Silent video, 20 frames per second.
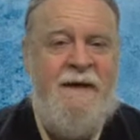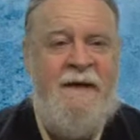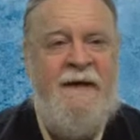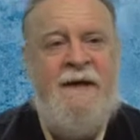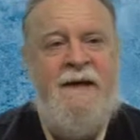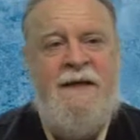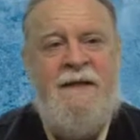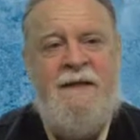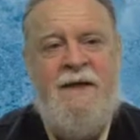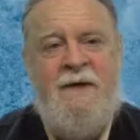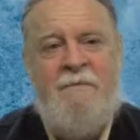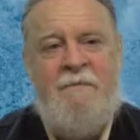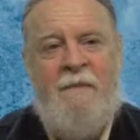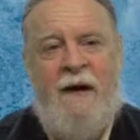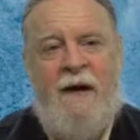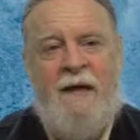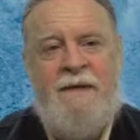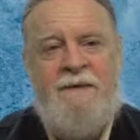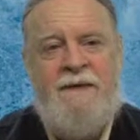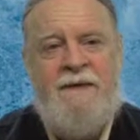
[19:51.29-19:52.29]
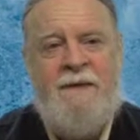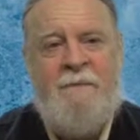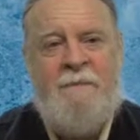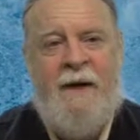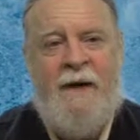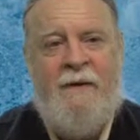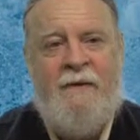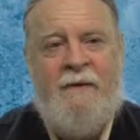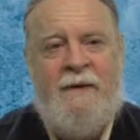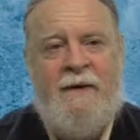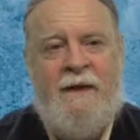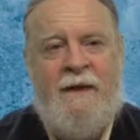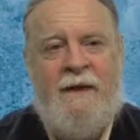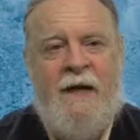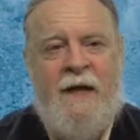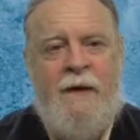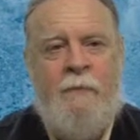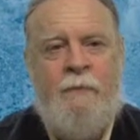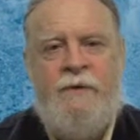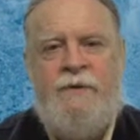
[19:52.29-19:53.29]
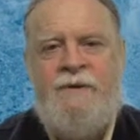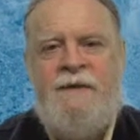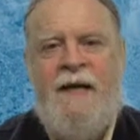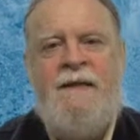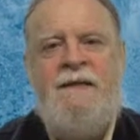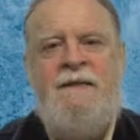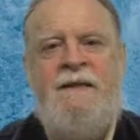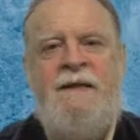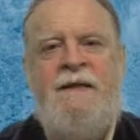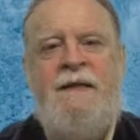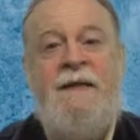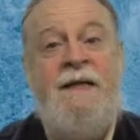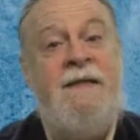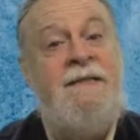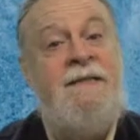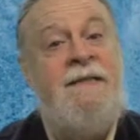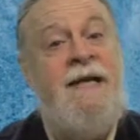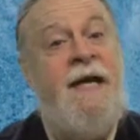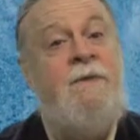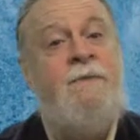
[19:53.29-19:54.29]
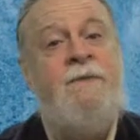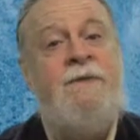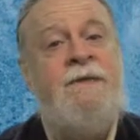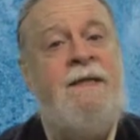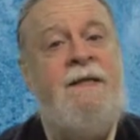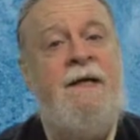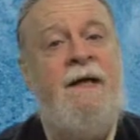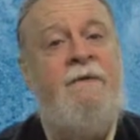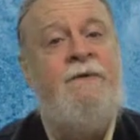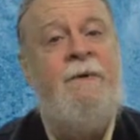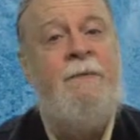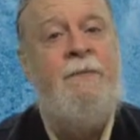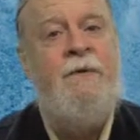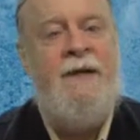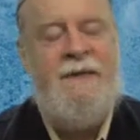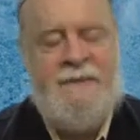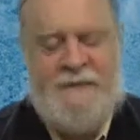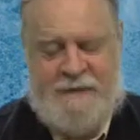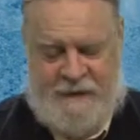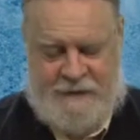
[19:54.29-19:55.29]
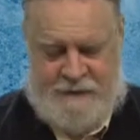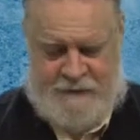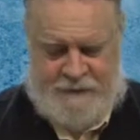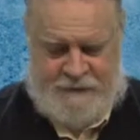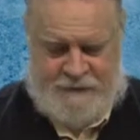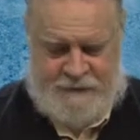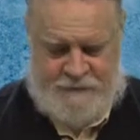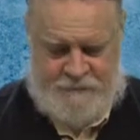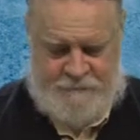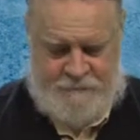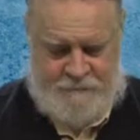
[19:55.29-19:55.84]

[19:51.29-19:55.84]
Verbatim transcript: uh, in their minds, is apparently protecting the integrity of the process.